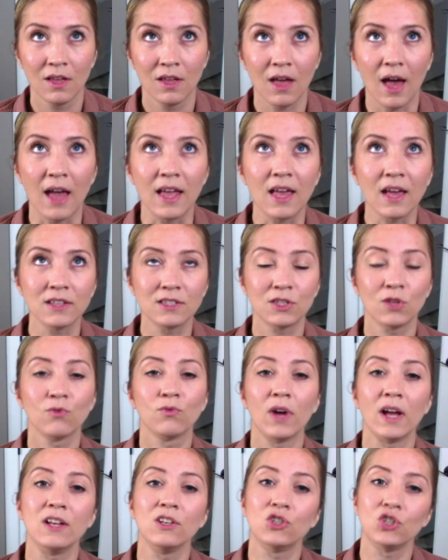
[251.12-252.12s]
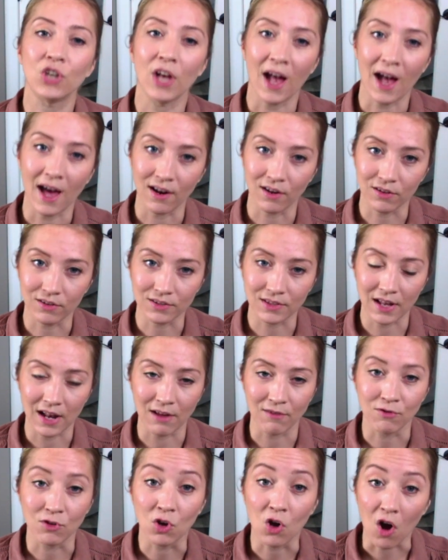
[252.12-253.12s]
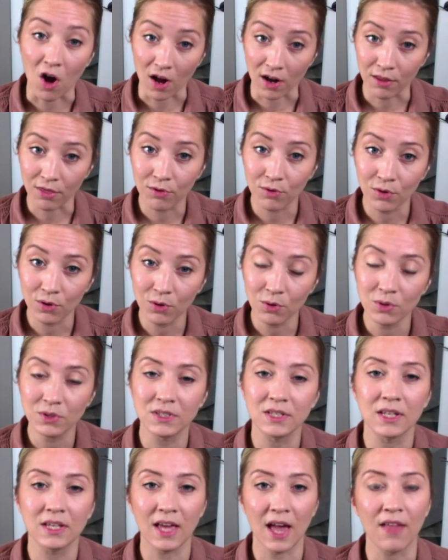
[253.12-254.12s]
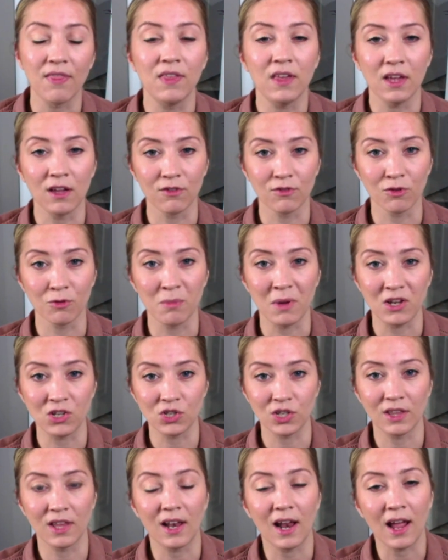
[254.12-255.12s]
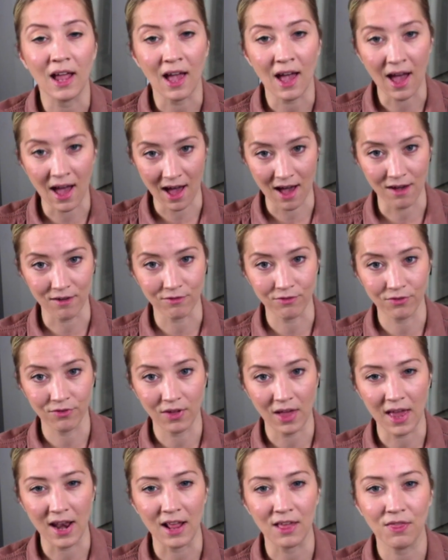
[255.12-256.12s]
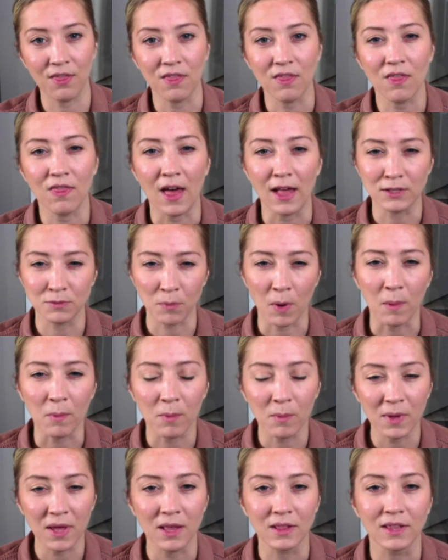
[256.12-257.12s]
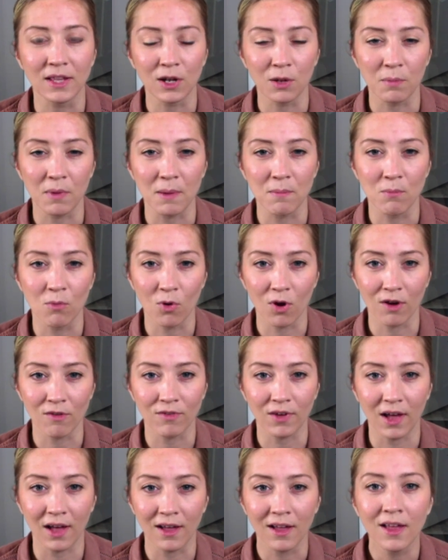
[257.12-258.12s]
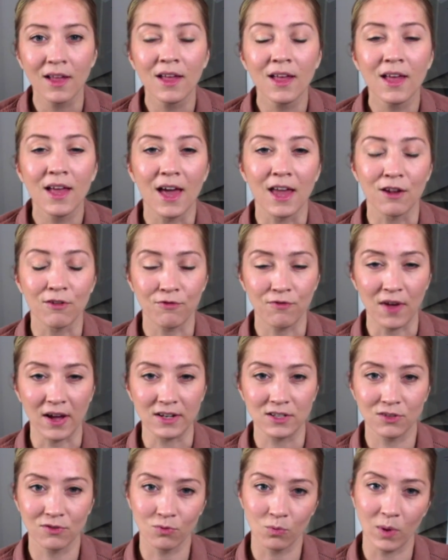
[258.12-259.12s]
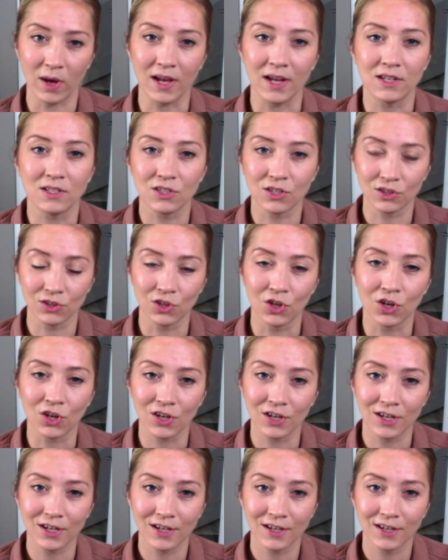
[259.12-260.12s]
I guess the right channels that I've gone through to get the information that I have. And I think that that's probably a little bit more of an effective way to look